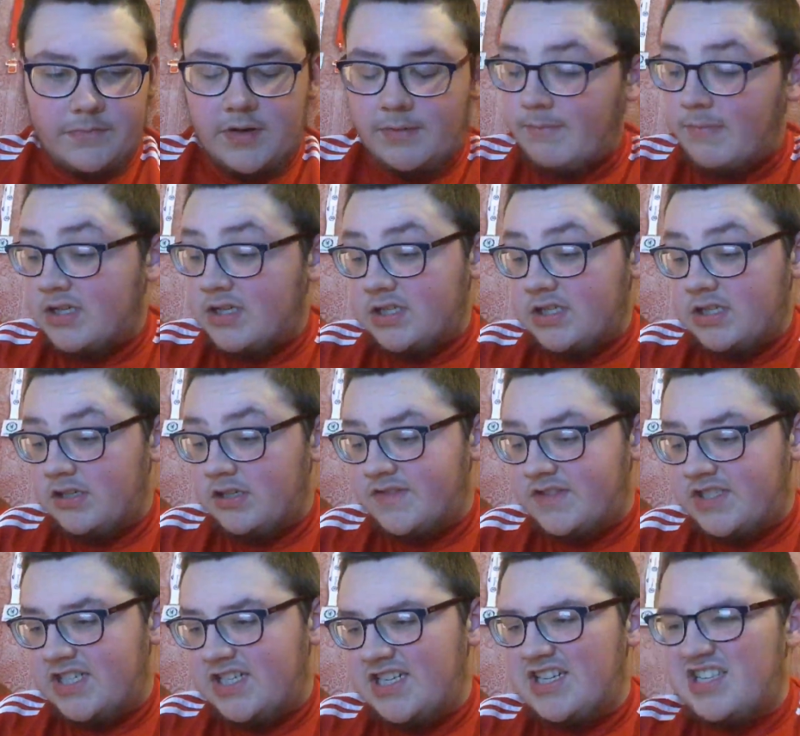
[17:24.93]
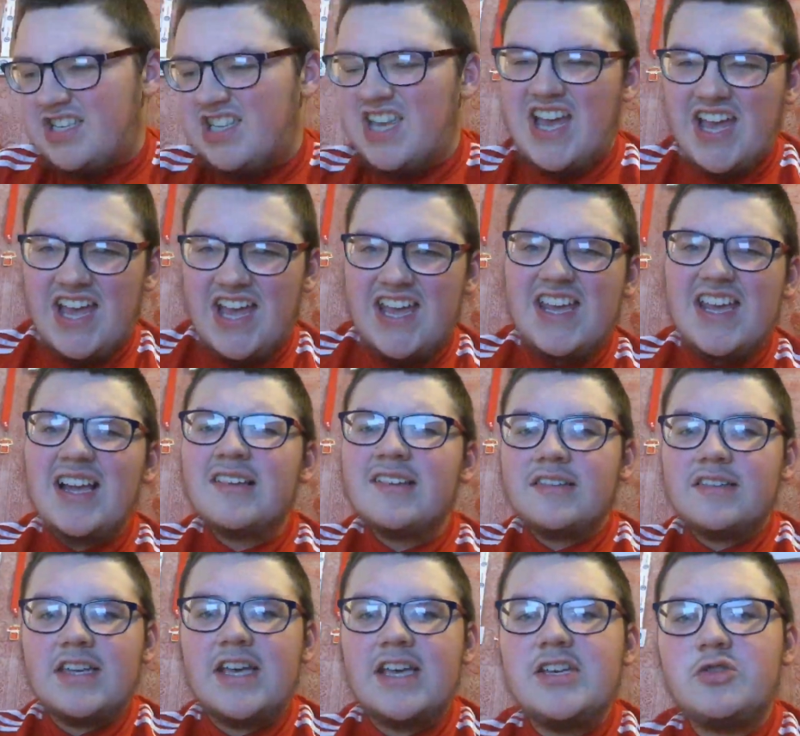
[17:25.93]
Martial FC, he
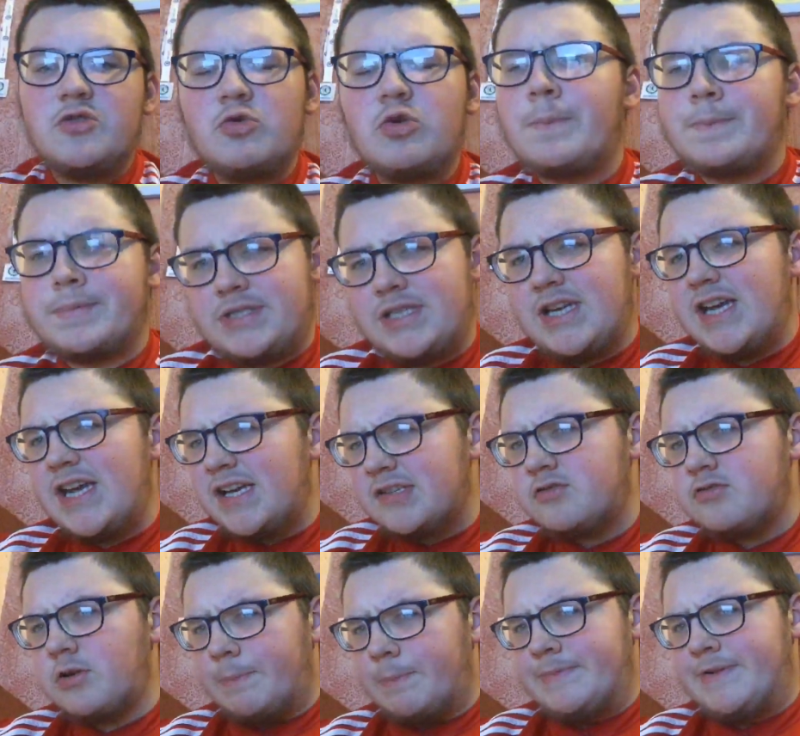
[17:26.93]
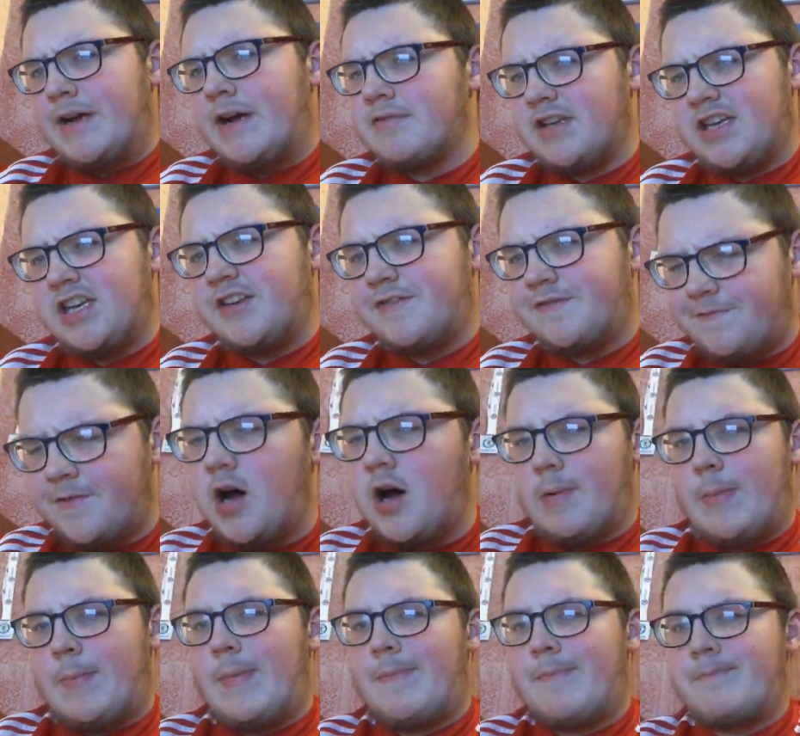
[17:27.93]
has dropped down in his form
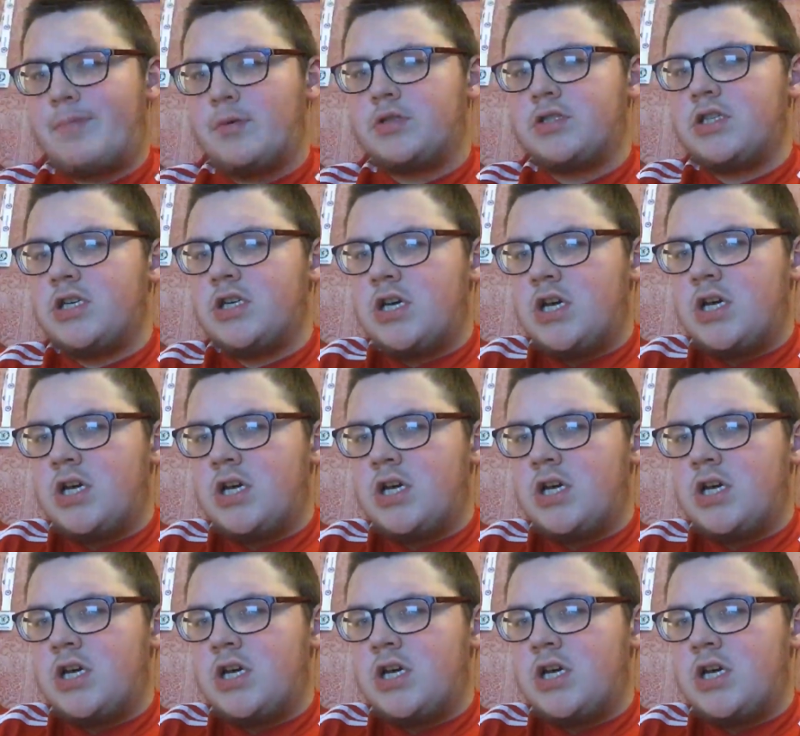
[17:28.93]
a bit, but